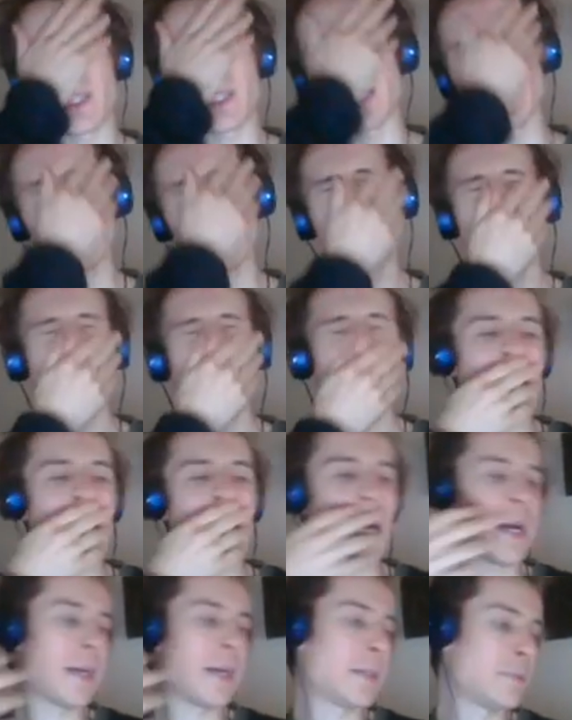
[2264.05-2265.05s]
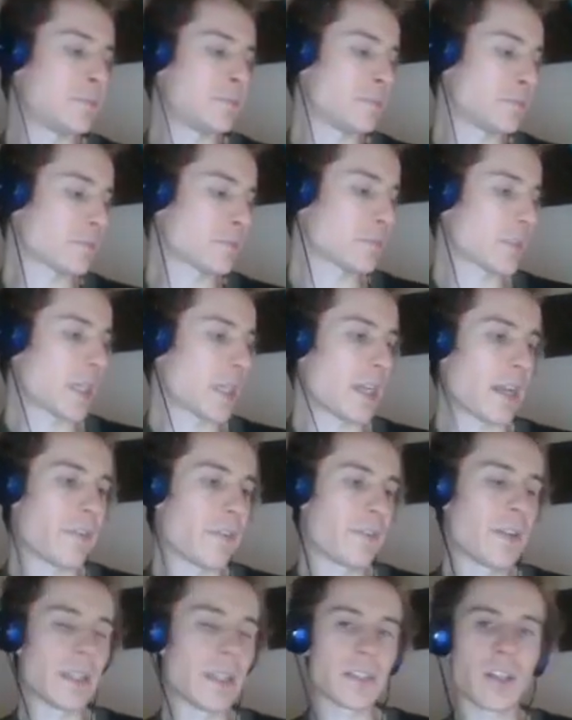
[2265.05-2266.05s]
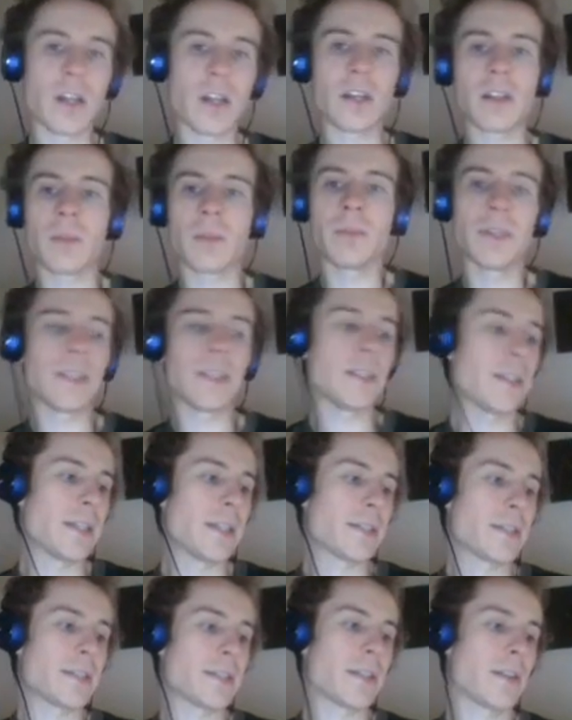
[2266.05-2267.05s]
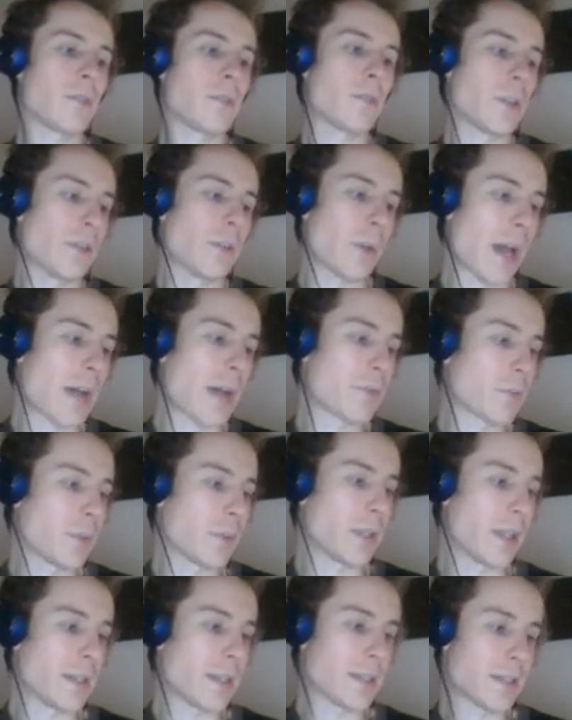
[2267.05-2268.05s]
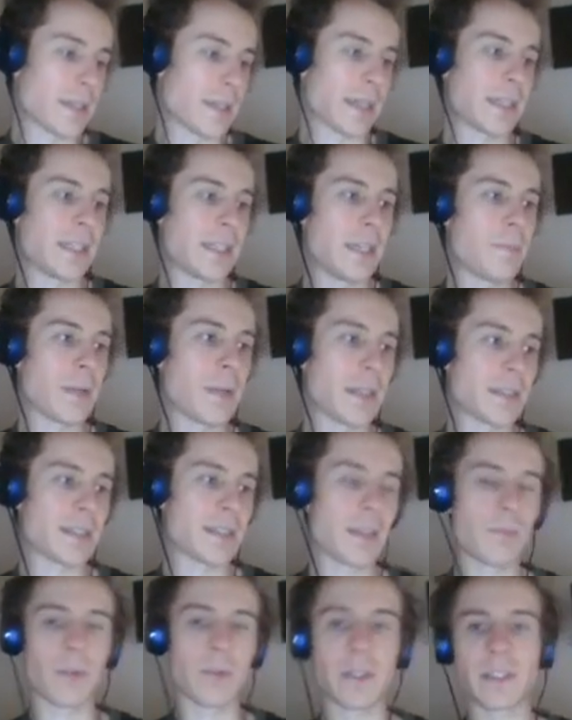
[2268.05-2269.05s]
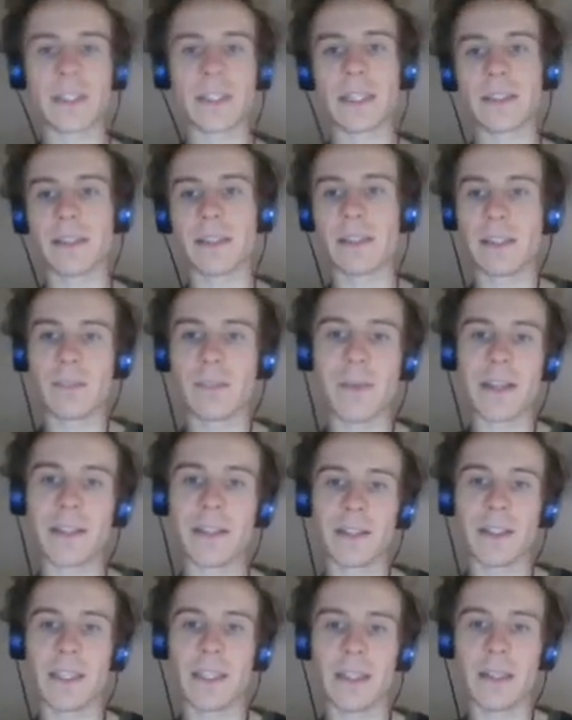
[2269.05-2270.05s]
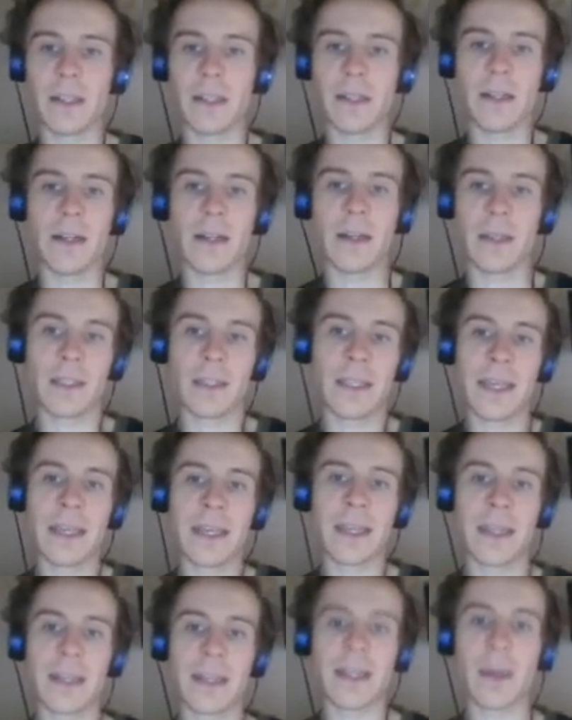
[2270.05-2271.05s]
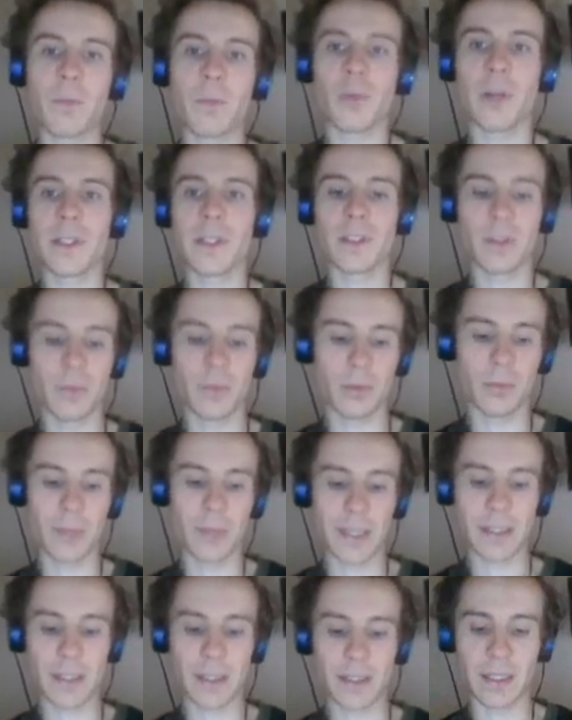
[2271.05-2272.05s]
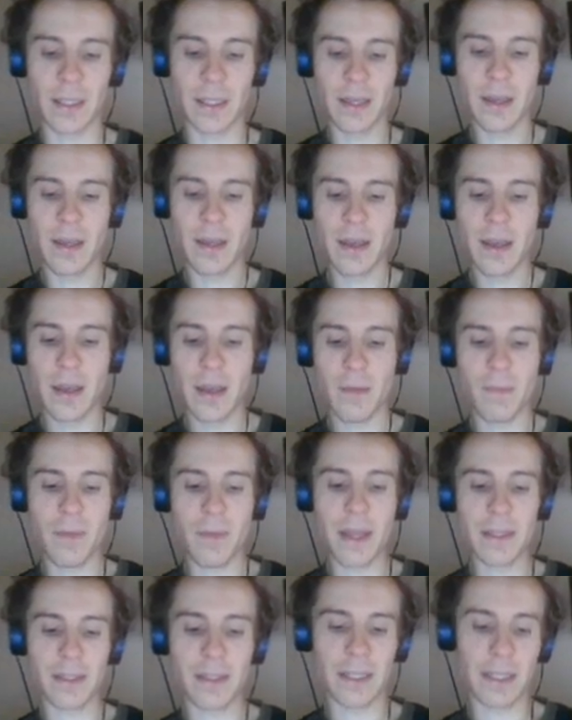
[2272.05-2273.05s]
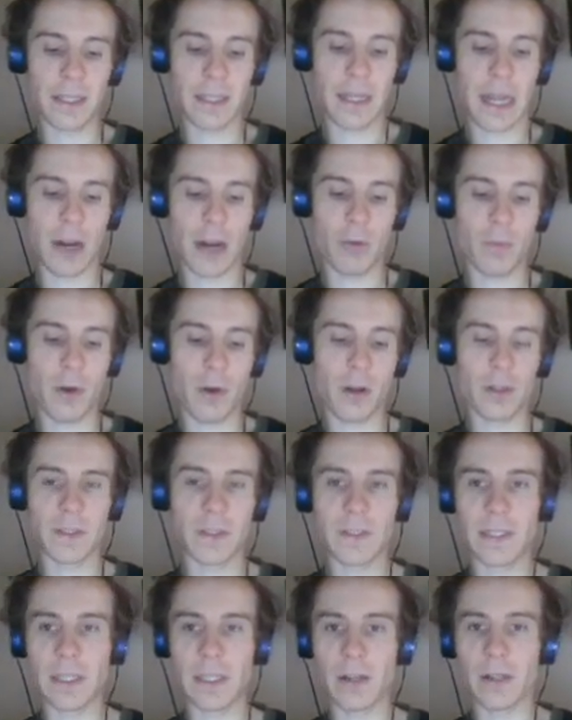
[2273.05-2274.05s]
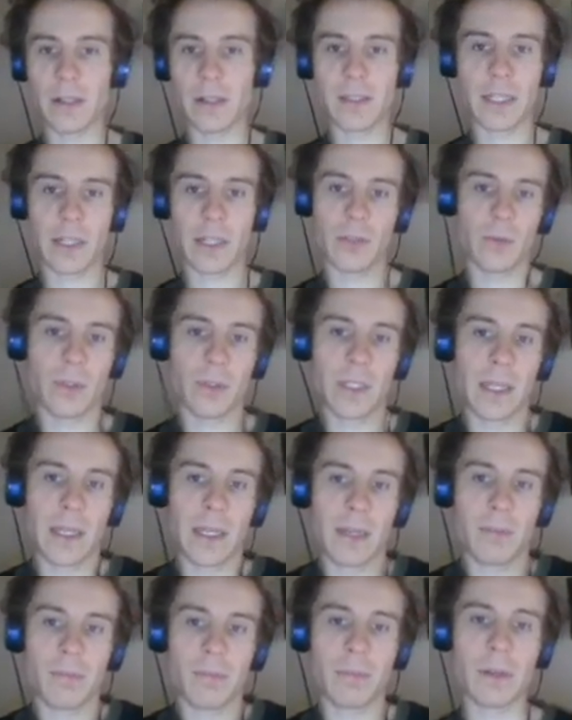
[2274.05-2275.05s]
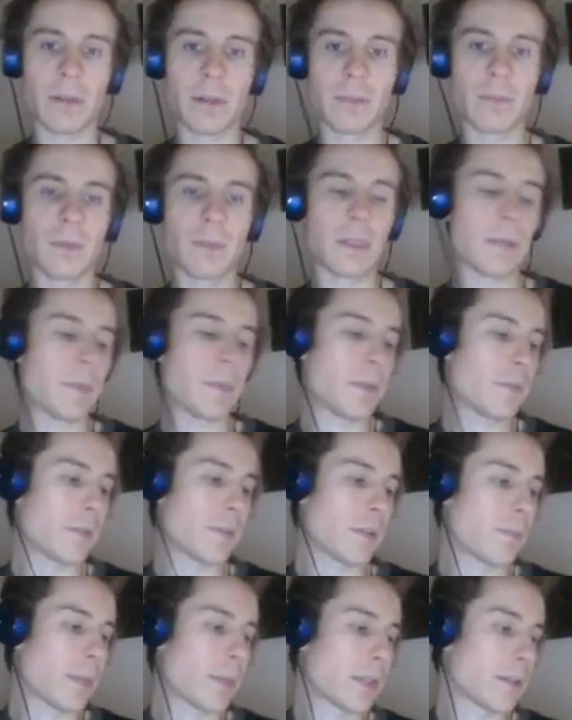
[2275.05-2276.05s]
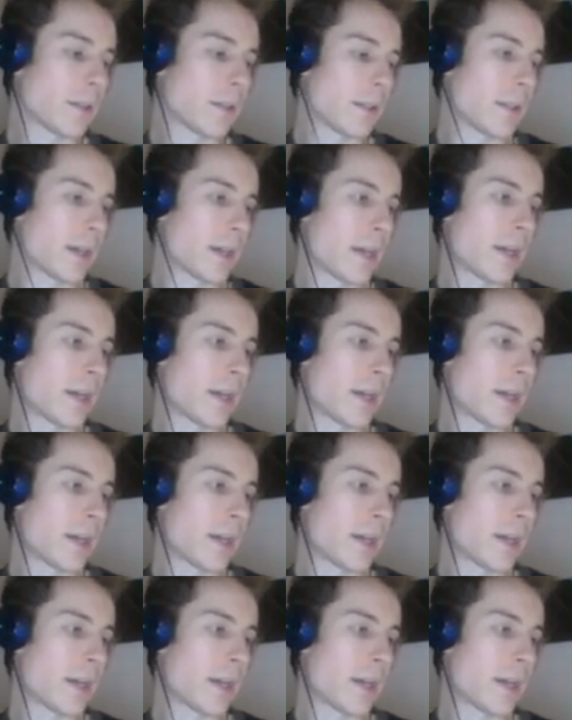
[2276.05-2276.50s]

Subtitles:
So, and I feel it's not completely necessary. What you have to realize is that keeping separate sexes is basically a kink at that point. So we're basically basing our policy on a sexual kink. But I mean, fundamentally, that